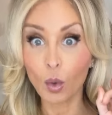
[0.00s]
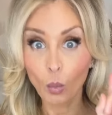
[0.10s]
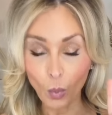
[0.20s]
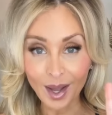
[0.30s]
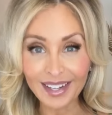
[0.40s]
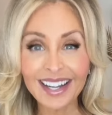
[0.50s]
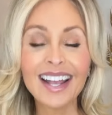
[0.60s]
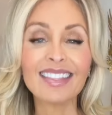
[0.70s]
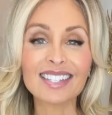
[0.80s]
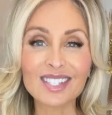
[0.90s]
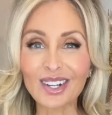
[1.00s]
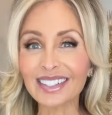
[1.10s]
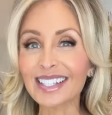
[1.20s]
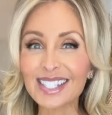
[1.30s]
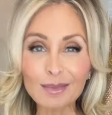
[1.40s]
One, this is called a
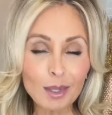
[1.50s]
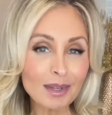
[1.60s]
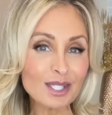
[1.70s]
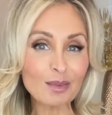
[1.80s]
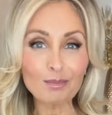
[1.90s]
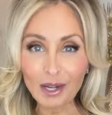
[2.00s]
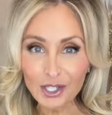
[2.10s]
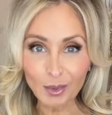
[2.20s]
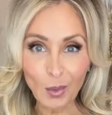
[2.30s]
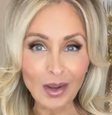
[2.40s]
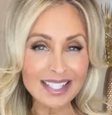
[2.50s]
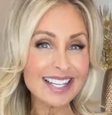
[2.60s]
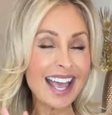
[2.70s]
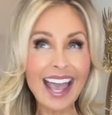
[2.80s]
supplemental budget request.